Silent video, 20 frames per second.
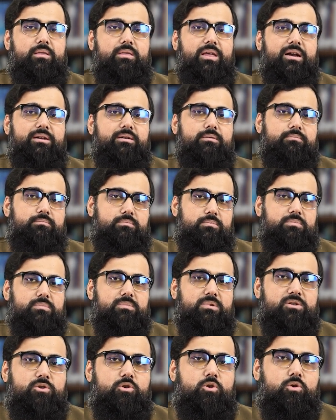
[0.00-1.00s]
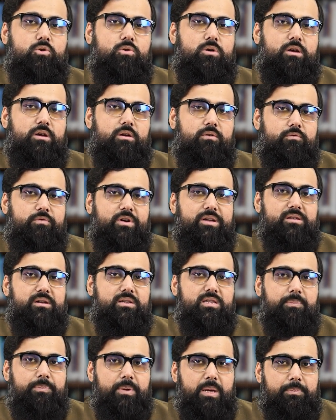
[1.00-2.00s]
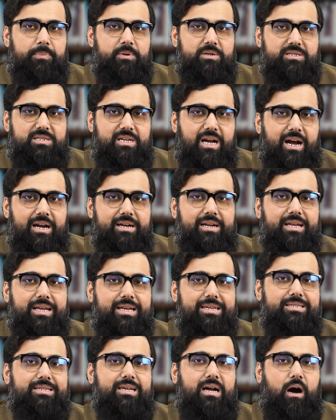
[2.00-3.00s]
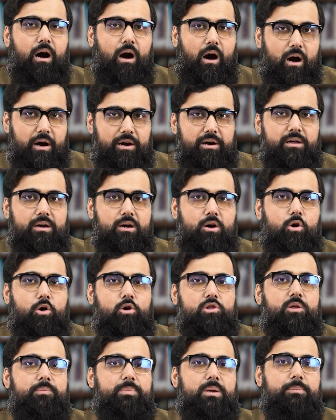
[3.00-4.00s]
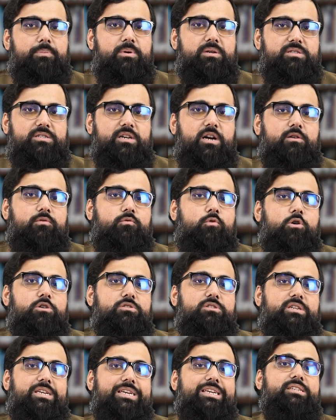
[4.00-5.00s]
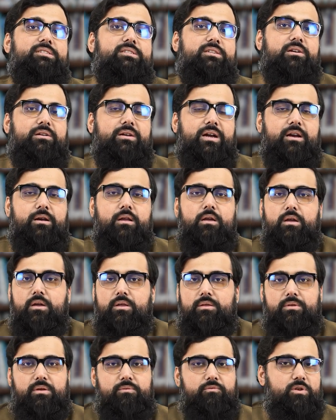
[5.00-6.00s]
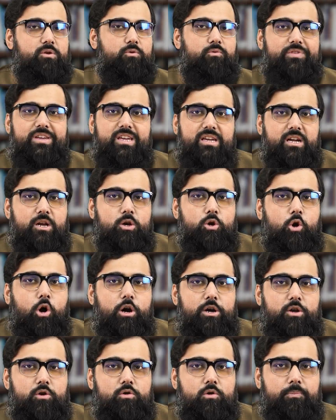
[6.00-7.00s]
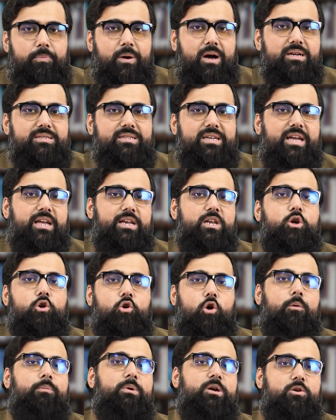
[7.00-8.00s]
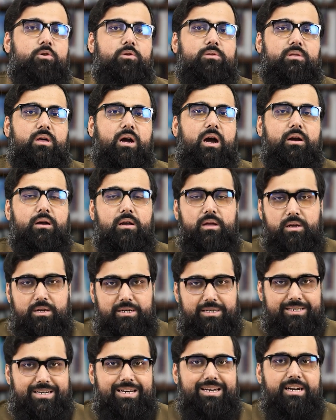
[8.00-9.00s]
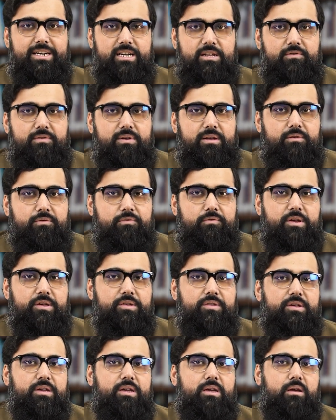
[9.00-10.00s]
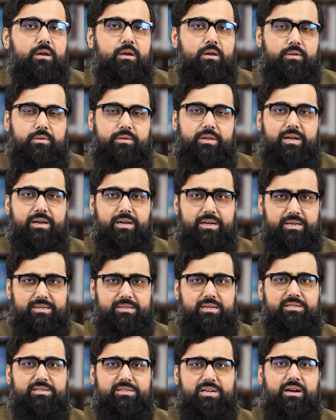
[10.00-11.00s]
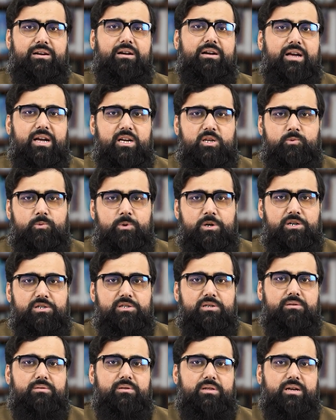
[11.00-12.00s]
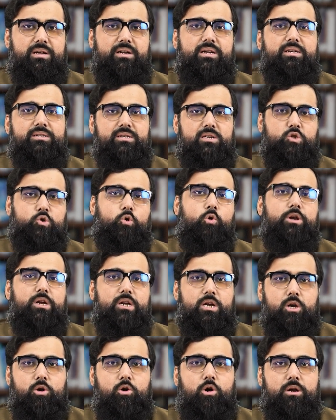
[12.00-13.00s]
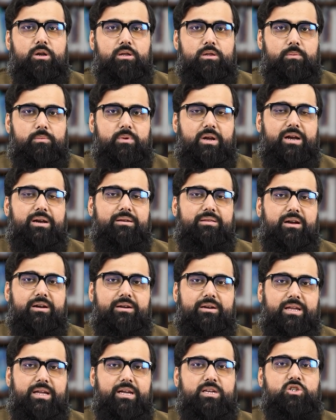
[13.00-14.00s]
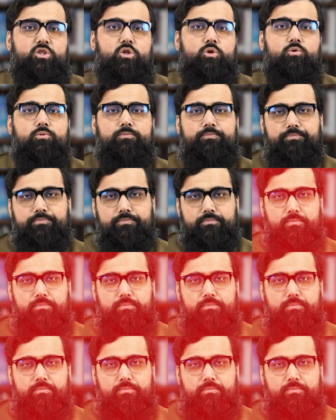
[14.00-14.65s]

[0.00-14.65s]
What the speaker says: that whether the paper SAT is harder or the paper SAT was easier, right? We cannot pass any comment on that. Relatively, if we see, there is a standardized version, there is a scoring algorithm, right, that takes you,